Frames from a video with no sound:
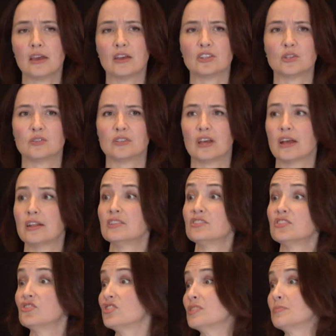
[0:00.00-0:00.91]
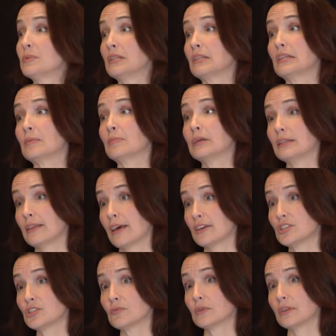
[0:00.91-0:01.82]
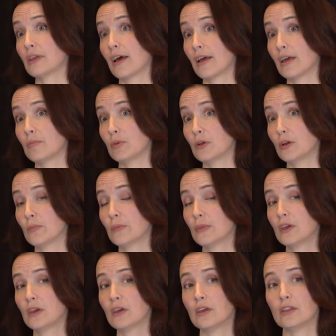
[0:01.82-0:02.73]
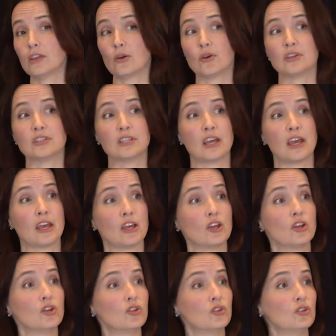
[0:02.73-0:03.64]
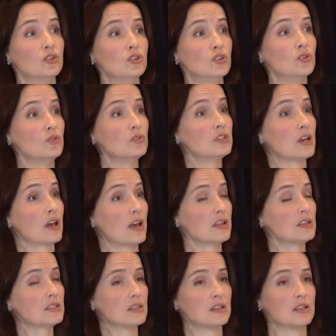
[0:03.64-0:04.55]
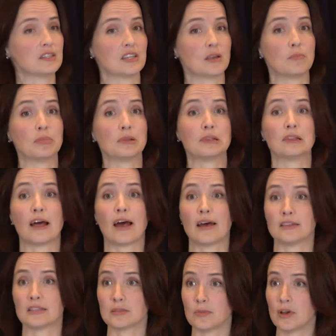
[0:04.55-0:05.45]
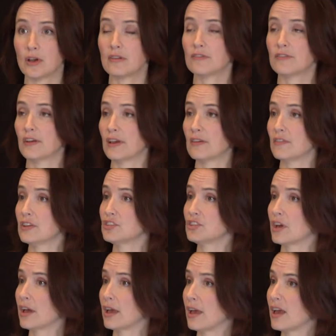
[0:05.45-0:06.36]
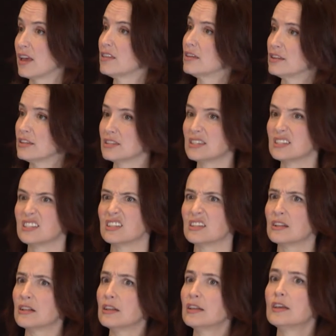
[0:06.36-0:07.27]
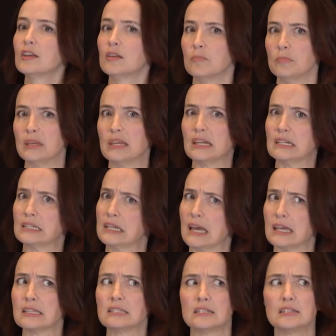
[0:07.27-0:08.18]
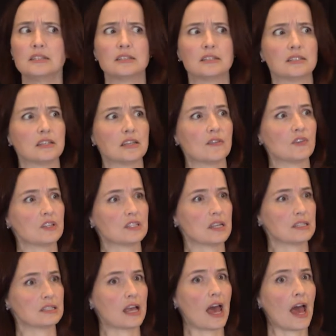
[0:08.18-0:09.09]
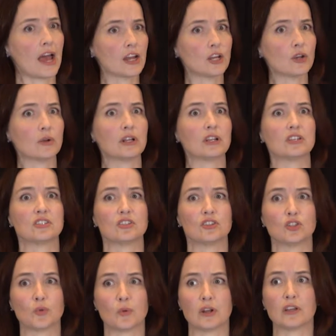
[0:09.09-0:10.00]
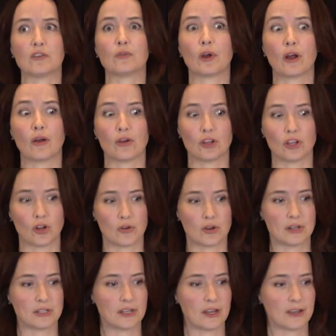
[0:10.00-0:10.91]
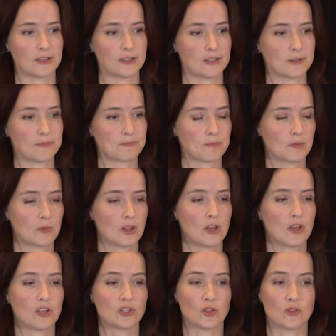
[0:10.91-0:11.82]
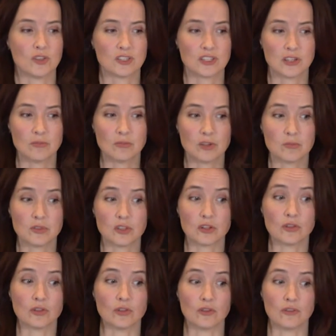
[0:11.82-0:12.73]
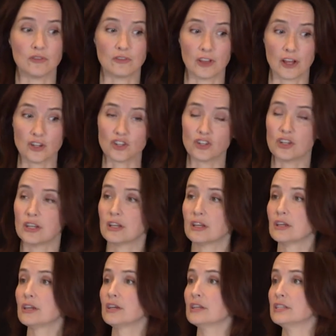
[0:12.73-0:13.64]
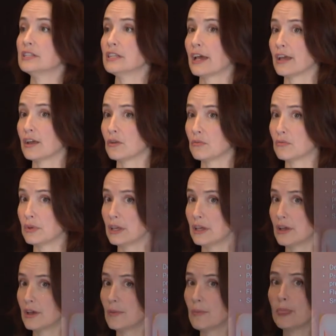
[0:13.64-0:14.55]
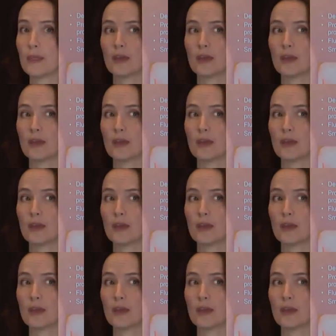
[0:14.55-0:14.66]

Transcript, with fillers: and so tends to just be a little bit less reliable. There is a new test that is a plasma five H I A that is still being tested to see if it's as accurate as the twenty-four hour urine test. So the symptoms include flushing, diarrhea.